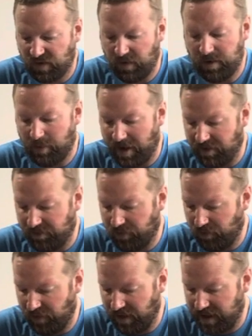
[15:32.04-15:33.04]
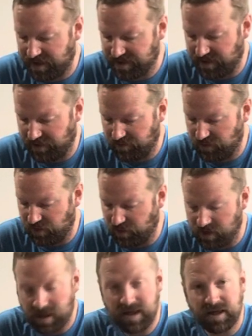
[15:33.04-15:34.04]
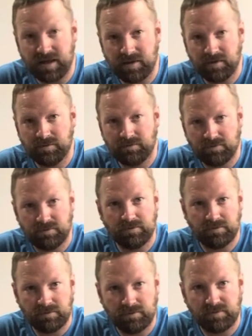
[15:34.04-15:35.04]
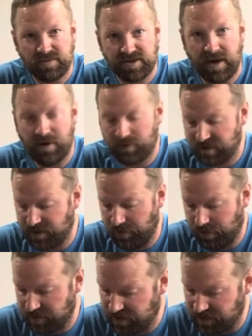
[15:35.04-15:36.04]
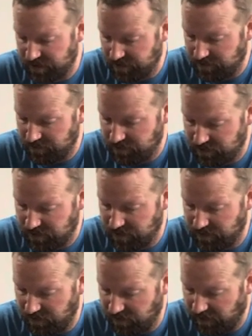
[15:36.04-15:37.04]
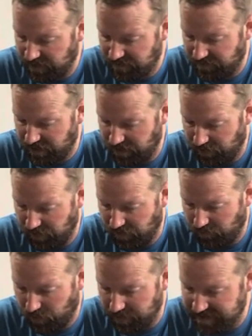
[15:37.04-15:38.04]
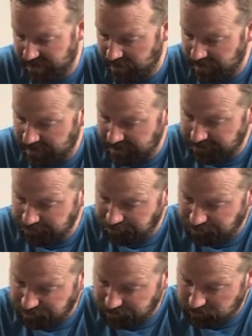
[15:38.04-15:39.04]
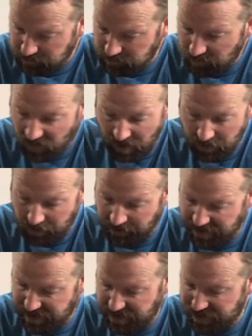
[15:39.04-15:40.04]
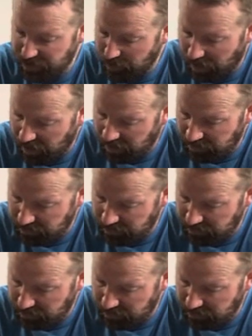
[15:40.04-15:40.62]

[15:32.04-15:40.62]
powerful and it has a unique sound to it. She has a very unique voice. Larissa Stupar.